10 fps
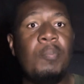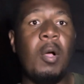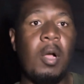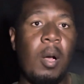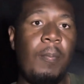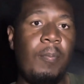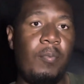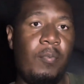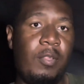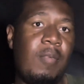broke
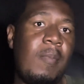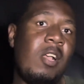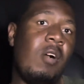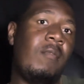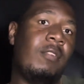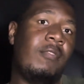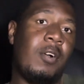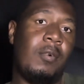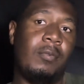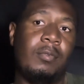up with me over the
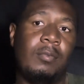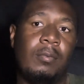phone.